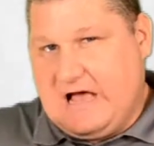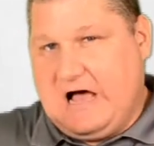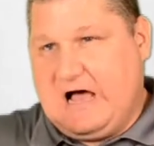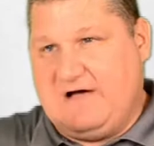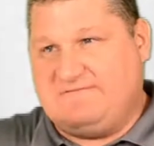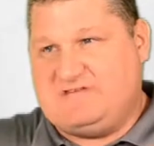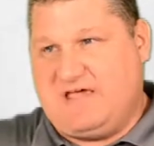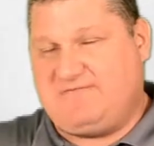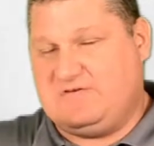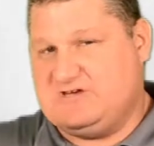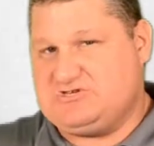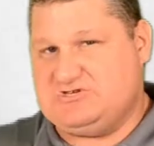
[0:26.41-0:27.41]
of
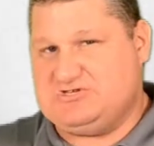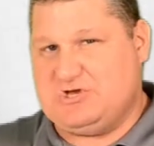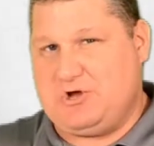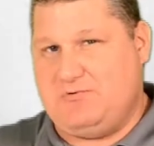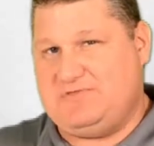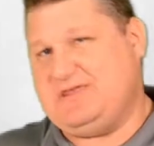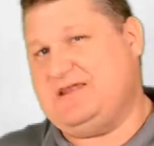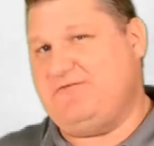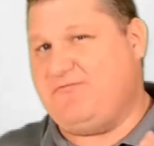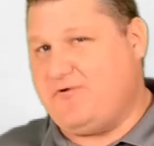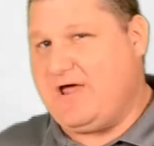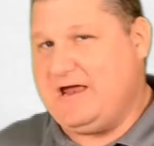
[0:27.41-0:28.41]
definitions that go with it and a
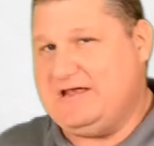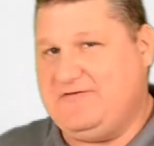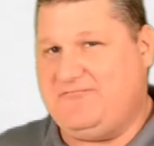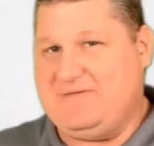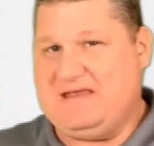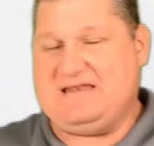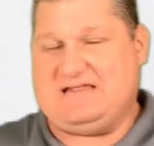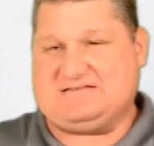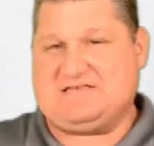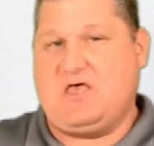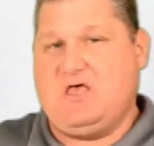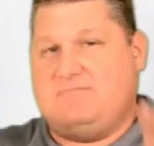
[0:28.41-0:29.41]
variety of meanings,